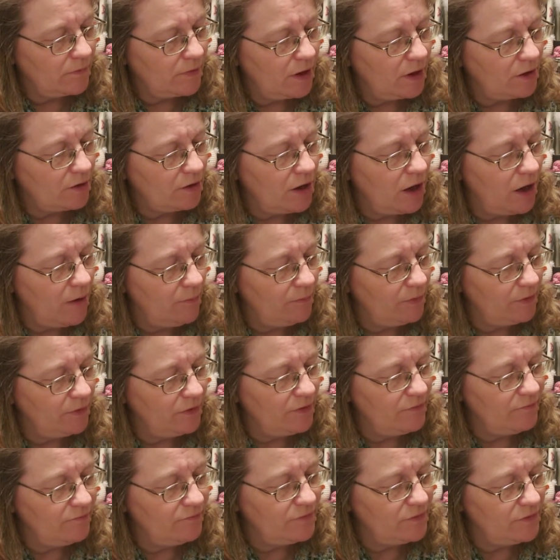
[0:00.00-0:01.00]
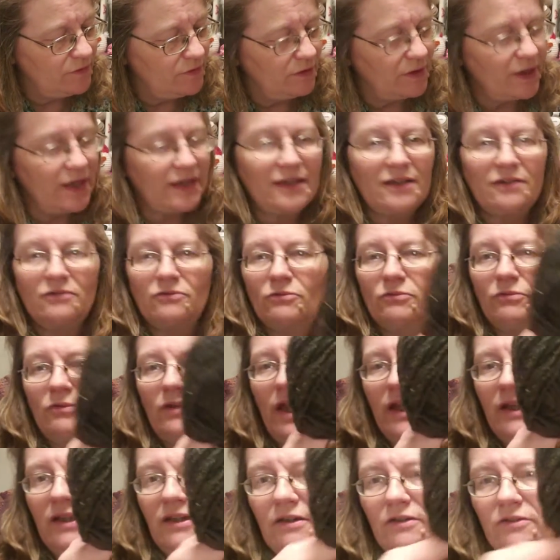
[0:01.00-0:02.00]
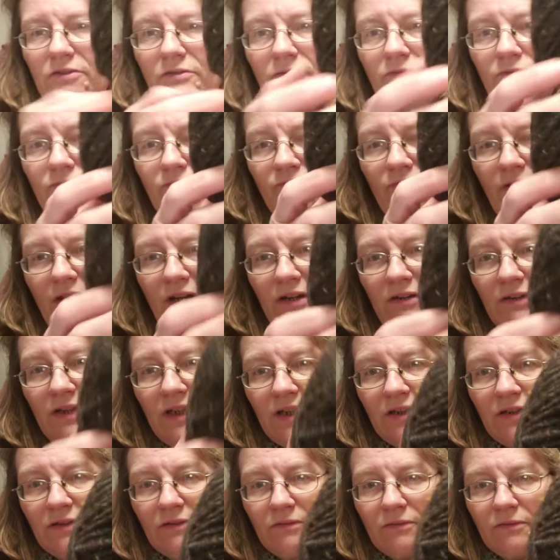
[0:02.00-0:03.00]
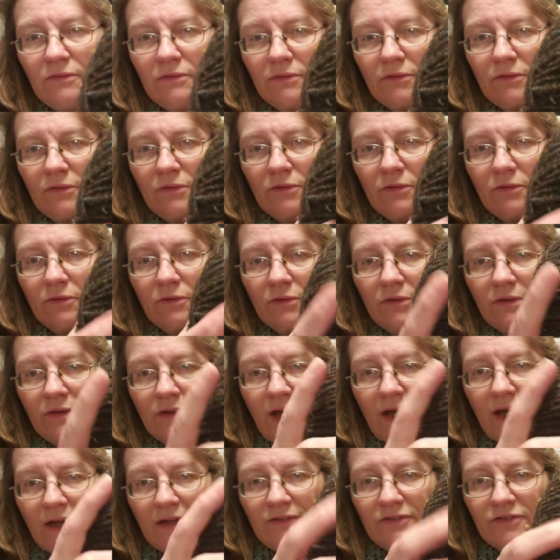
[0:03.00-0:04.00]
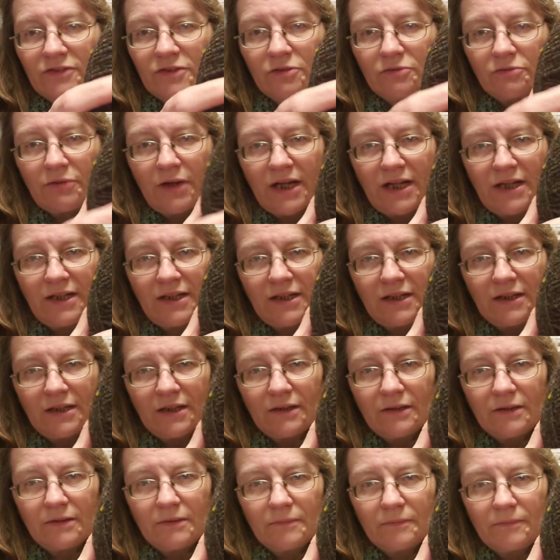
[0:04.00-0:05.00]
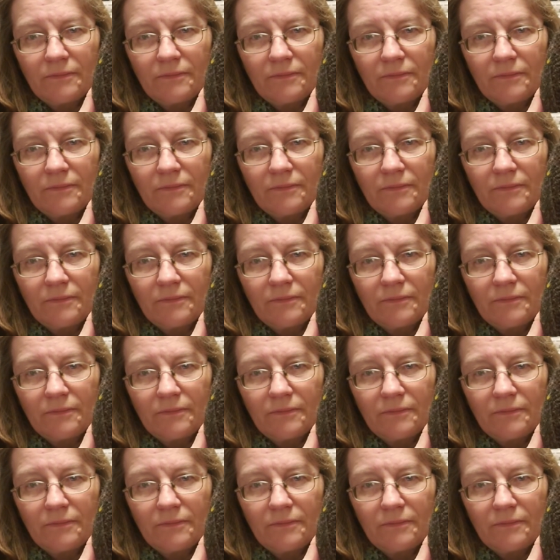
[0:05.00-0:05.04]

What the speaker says: a couple of like a very nice gradient.